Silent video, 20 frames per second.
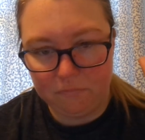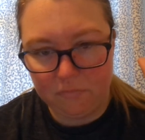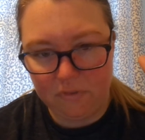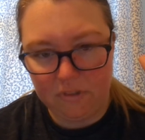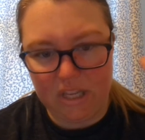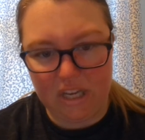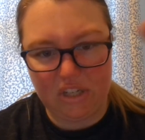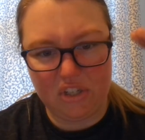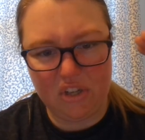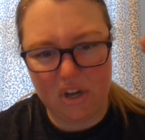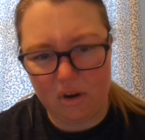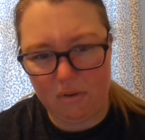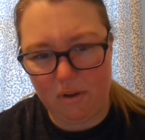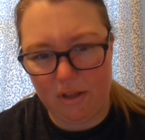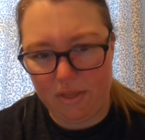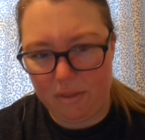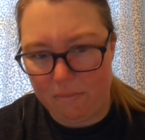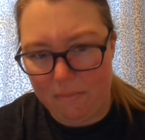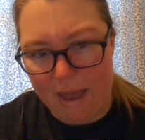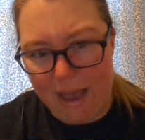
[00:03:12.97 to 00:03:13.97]
they show
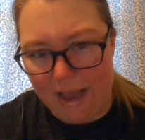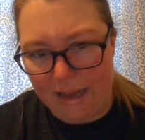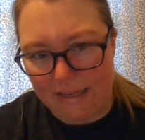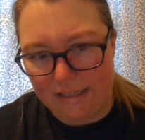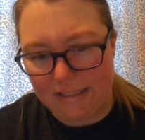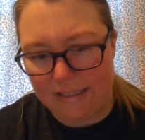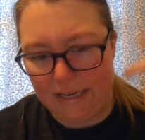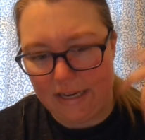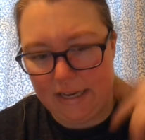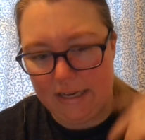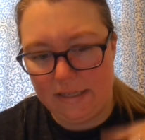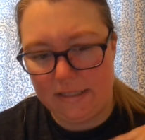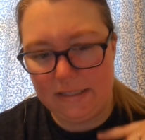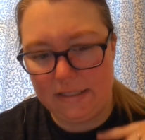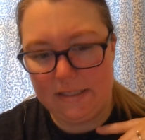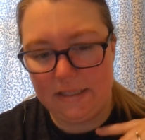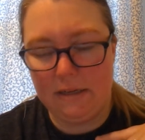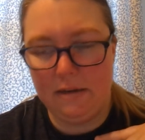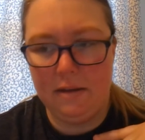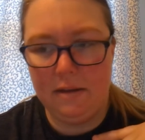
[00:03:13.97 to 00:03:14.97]
on the
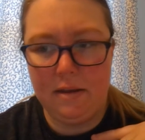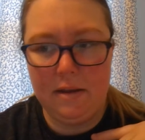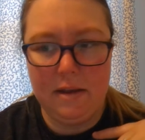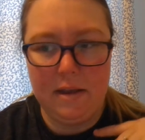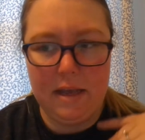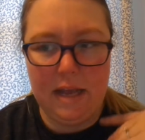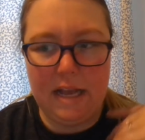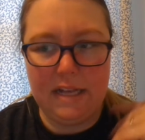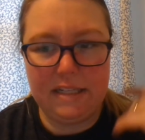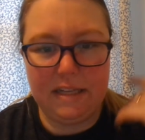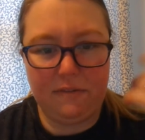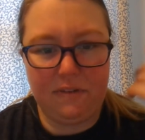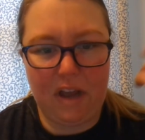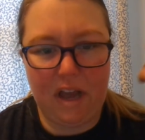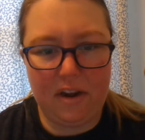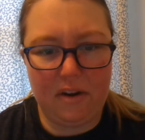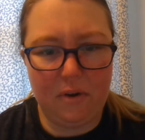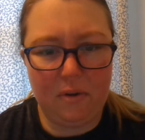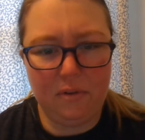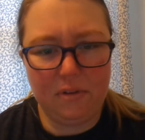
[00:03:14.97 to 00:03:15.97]
magazines. And as I've
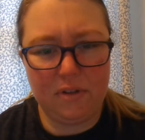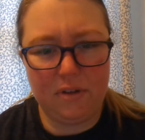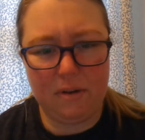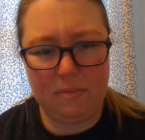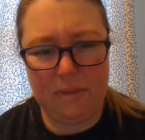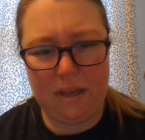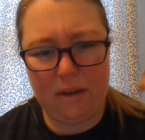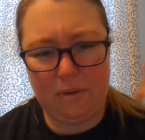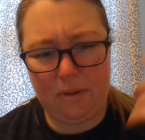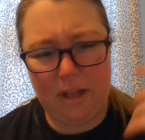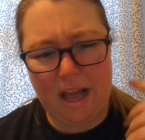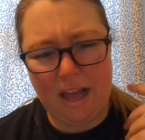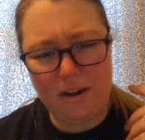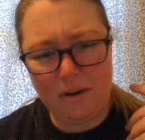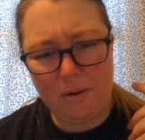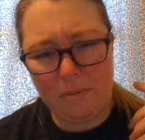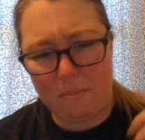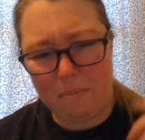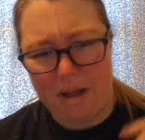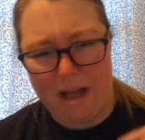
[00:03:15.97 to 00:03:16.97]
gotten older, I'm like, well, I
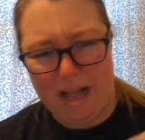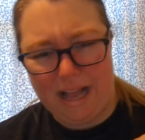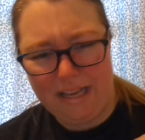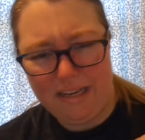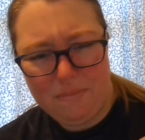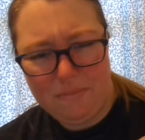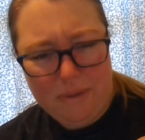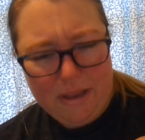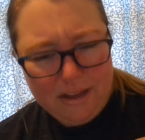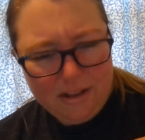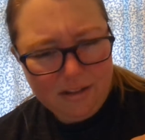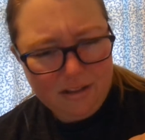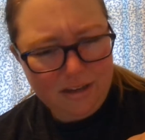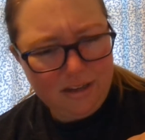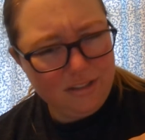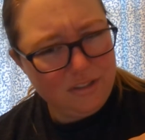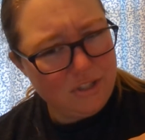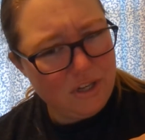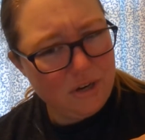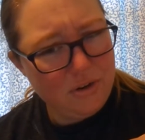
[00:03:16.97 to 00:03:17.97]
don't mind being a
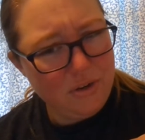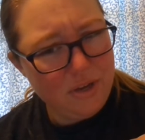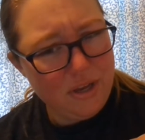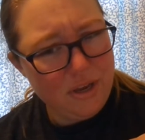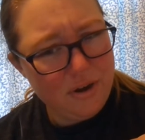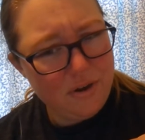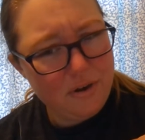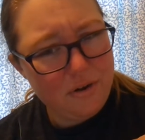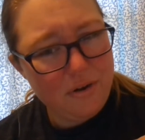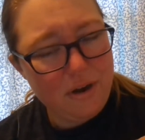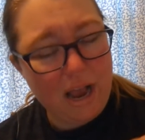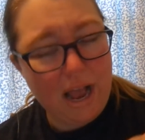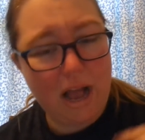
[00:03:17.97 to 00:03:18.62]
little chunkier.